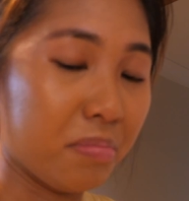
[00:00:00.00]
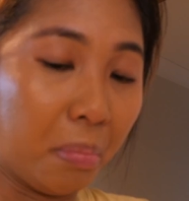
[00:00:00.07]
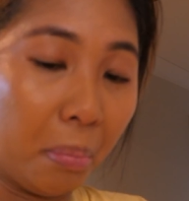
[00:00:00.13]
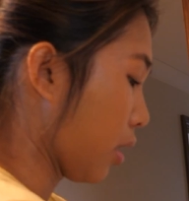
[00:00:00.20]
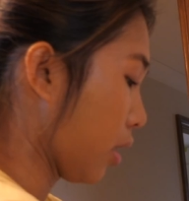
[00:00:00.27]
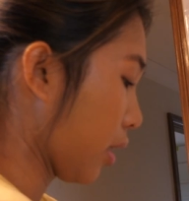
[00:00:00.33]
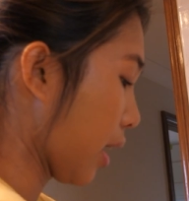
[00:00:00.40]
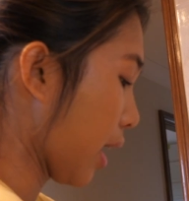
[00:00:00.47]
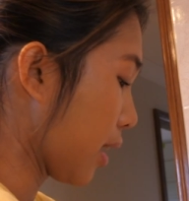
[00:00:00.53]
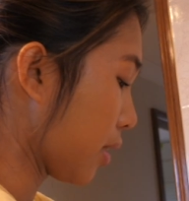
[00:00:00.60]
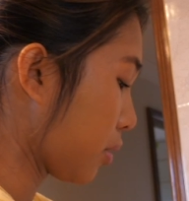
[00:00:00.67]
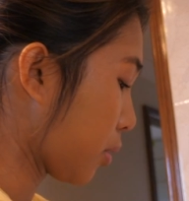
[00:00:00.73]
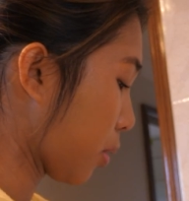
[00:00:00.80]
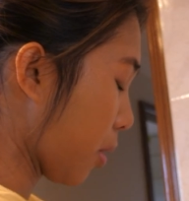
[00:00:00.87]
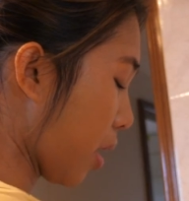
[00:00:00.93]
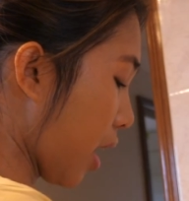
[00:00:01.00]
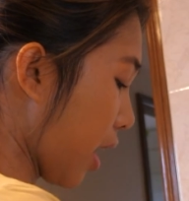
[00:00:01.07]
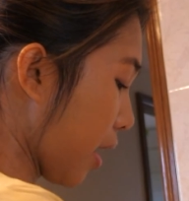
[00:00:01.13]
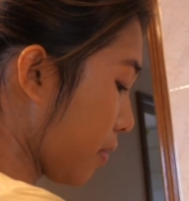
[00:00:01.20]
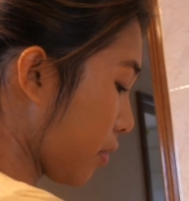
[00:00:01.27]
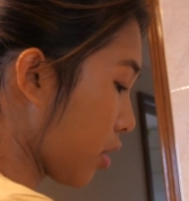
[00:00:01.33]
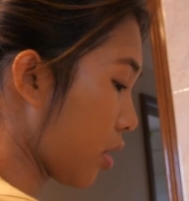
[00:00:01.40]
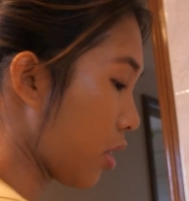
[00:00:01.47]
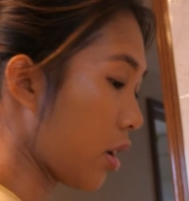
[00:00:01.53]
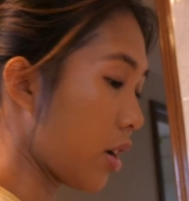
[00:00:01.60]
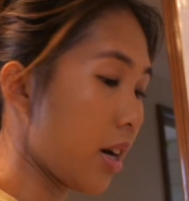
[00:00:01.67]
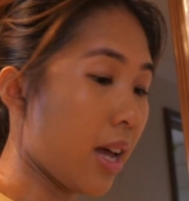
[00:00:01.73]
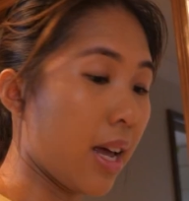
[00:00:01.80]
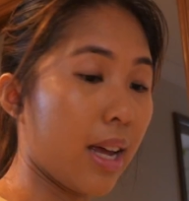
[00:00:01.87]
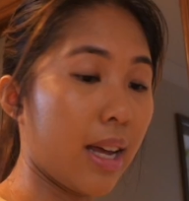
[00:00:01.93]
Okay, so I've
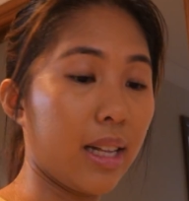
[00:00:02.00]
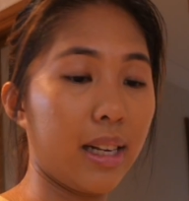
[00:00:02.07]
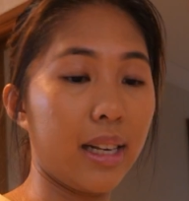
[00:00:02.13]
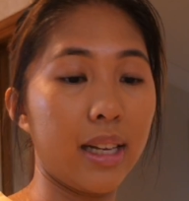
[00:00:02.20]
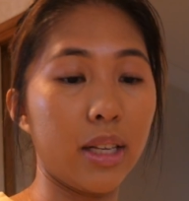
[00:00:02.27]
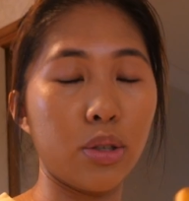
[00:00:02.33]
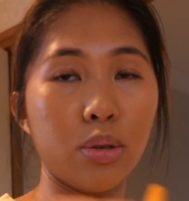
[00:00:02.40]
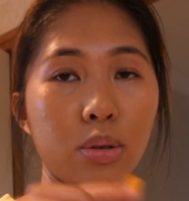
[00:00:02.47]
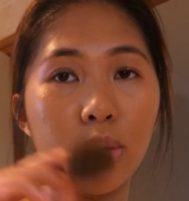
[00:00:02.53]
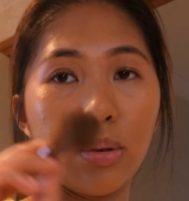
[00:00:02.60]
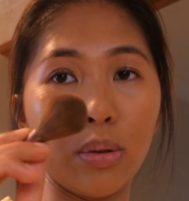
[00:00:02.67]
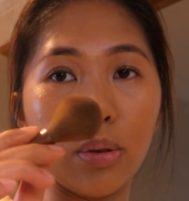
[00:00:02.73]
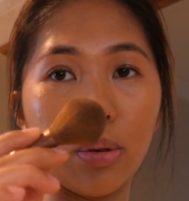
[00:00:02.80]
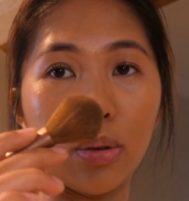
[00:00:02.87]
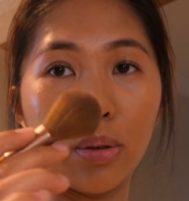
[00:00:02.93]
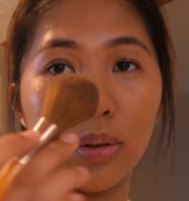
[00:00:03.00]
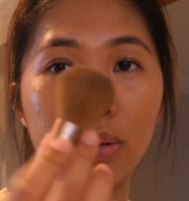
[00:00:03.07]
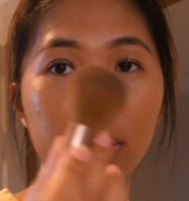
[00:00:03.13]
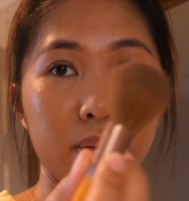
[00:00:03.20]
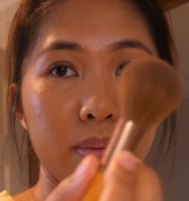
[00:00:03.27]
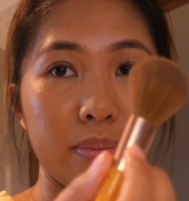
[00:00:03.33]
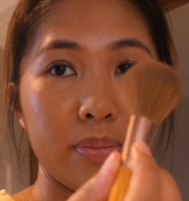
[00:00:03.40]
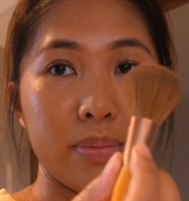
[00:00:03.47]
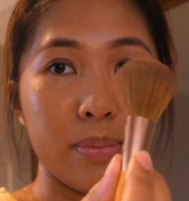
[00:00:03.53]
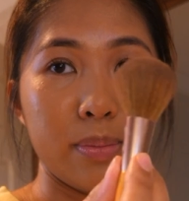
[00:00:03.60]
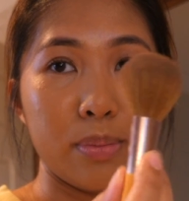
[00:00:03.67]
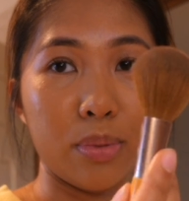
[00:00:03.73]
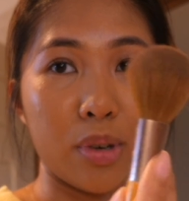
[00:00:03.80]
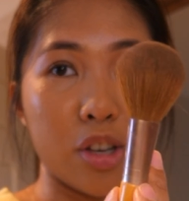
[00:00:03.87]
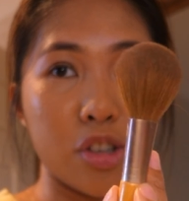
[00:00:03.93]
got a little
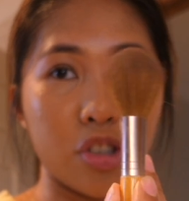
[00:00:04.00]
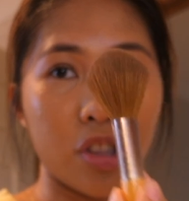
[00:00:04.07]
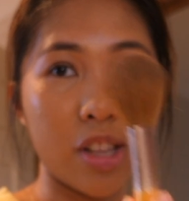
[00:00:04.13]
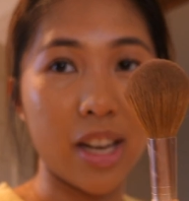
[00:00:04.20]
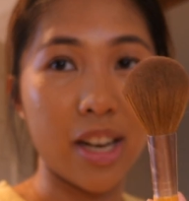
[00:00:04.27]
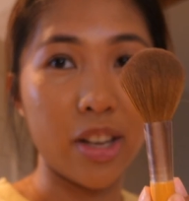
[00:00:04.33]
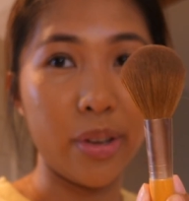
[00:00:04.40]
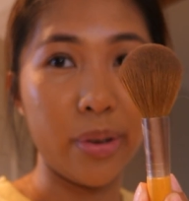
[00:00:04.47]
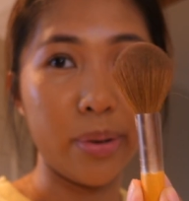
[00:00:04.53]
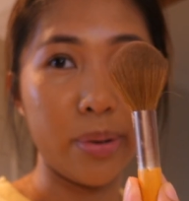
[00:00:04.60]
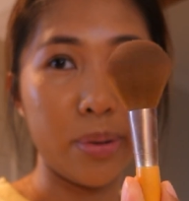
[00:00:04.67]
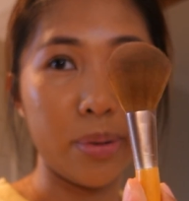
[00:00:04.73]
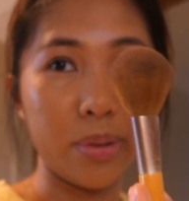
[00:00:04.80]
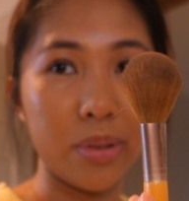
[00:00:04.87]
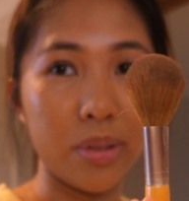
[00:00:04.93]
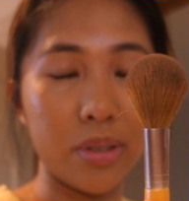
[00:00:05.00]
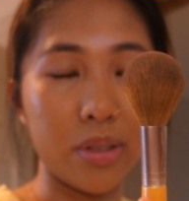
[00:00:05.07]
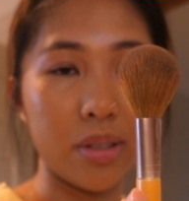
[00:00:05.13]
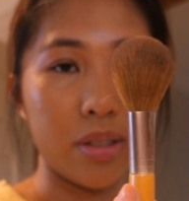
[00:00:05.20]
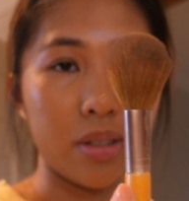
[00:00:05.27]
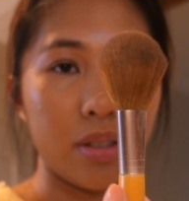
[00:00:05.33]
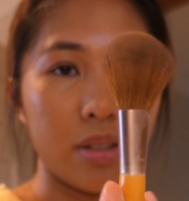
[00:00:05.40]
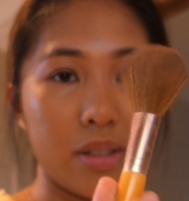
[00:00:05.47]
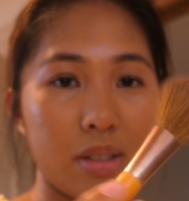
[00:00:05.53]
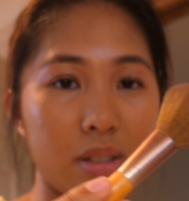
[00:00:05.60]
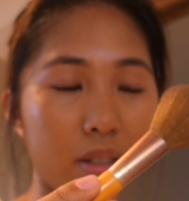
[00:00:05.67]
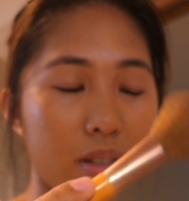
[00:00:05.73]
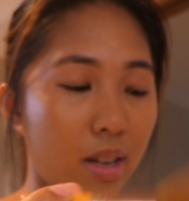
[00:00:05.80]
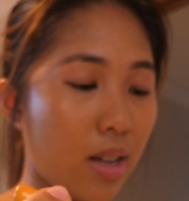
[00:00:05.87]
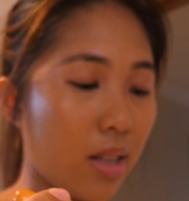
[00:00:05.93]
brush that I use,
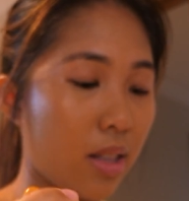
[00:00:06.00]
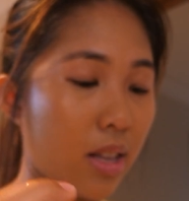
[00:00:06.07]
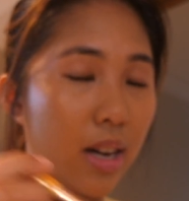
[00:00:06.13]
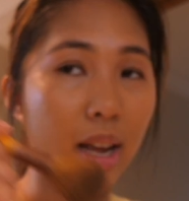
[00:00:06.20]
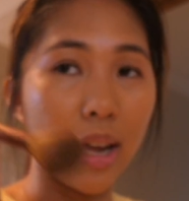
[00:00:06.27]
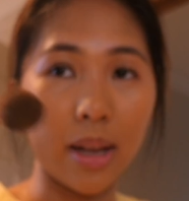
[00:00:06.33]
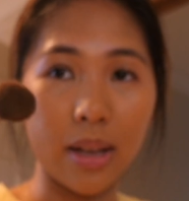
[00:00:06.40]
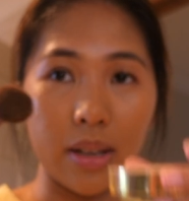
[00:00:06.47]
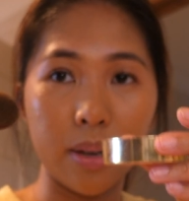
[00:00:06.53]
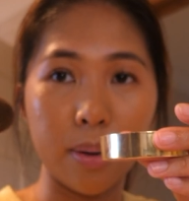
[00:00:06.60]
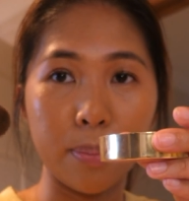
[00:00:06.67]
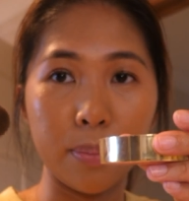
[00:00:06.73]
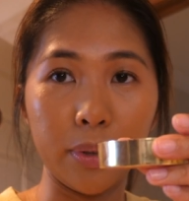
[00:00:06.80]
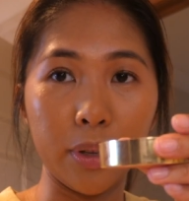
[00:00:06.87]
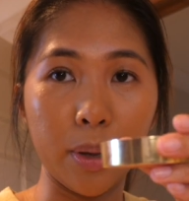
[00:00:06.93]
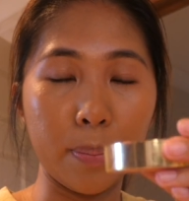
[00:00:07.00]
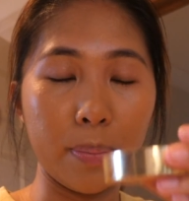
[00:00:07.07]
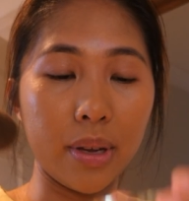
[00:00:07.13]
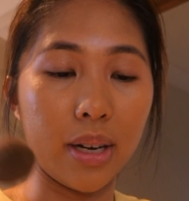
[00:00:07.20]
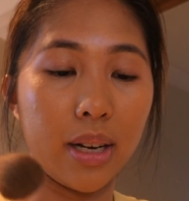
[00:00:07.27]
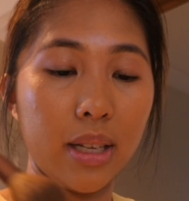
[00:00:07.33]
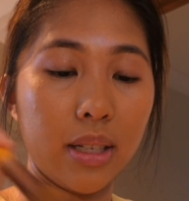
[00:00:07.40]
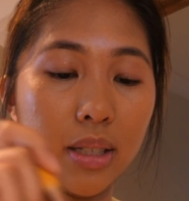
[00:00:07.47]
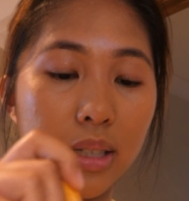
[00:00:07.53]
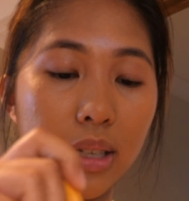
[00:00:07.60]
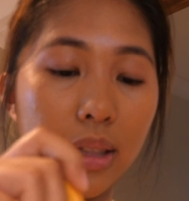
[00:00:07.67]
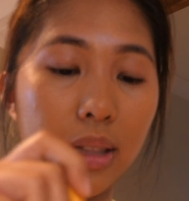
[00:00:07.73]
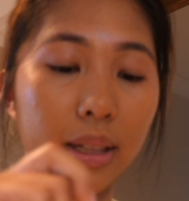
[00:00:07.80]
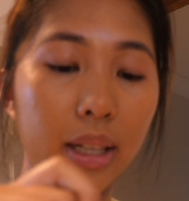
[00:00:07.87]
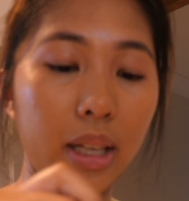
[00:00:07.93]
and then I plop it into
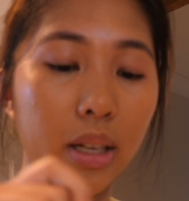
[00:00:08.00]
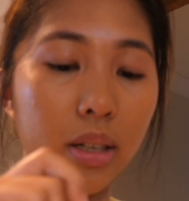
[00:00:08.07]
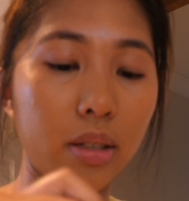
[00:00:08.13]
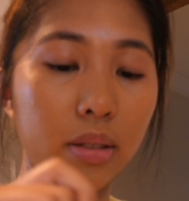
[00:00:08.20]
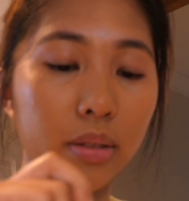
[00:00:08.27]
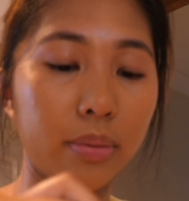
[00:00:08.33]
the lid,